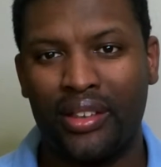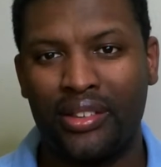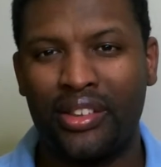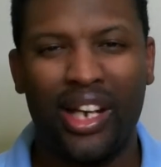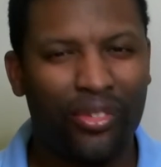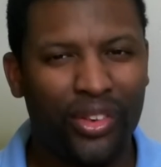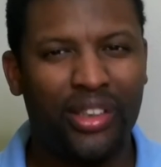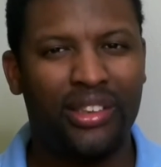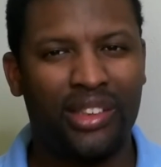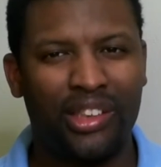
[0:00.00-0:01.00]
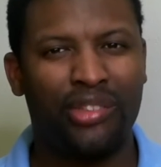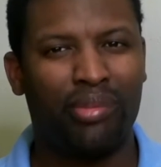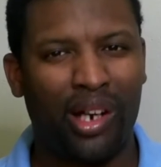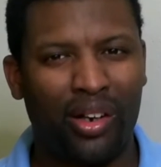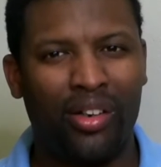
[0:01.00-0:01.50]
So that really touched
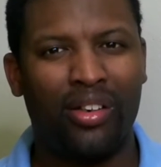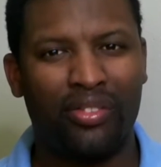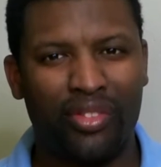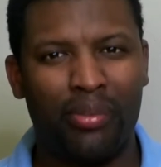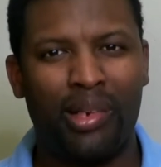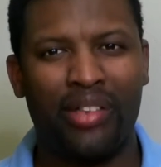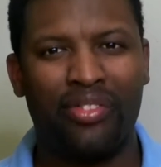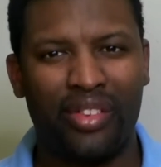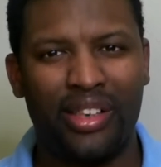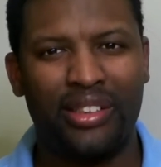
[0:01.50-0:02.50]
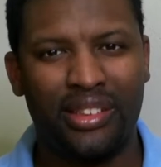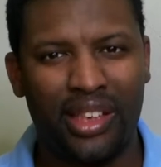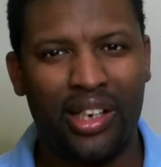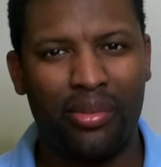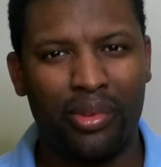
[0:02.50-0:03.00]
my heart for my friend to
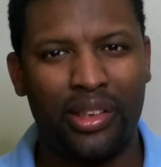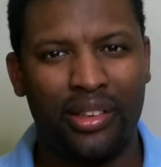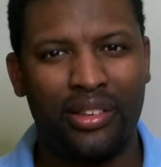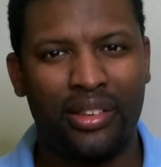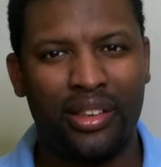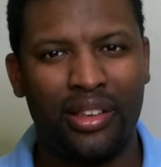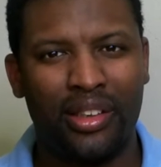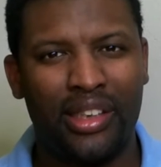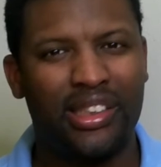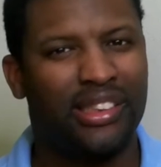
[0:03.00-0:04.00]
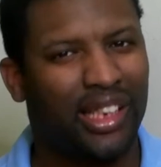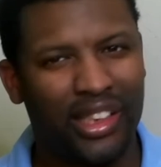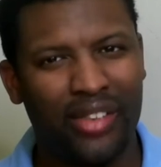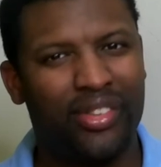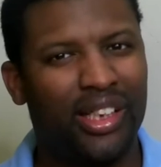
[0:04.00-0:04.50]
tell me. He says, I
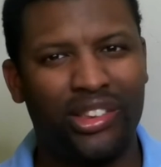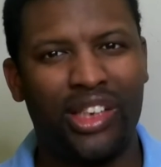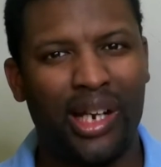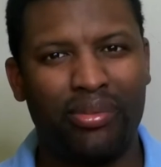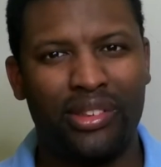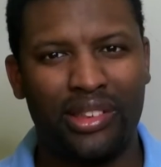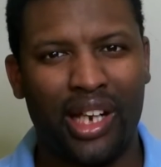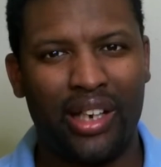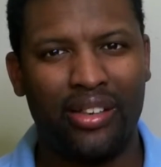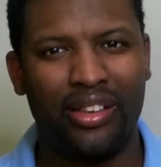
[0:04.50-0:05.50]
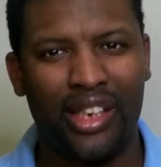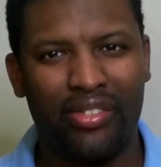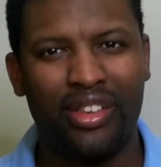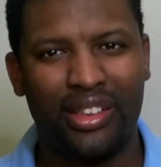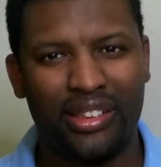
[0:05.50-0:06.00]
love that chapter title,
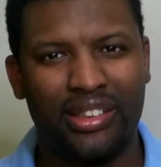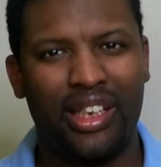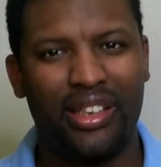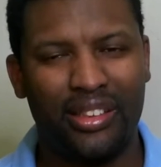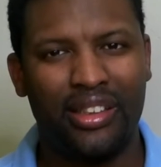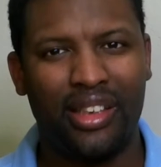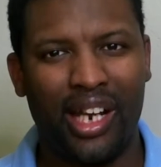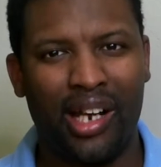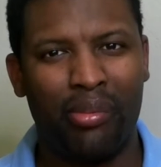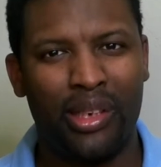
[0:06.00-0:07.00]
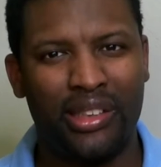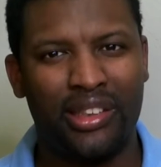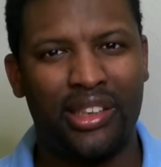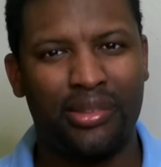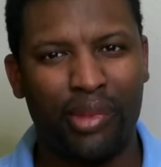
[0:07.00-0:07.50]
Living in the State of Denial. But he
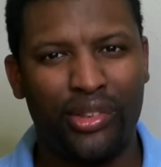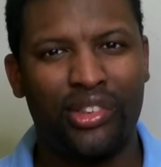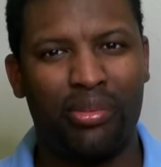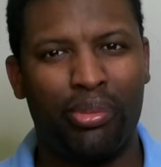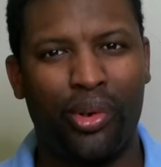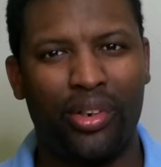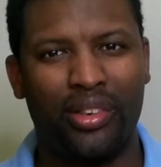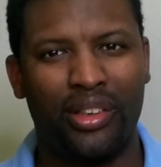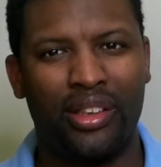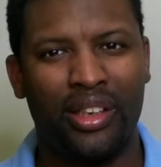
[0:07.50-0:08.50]
says, most importantly,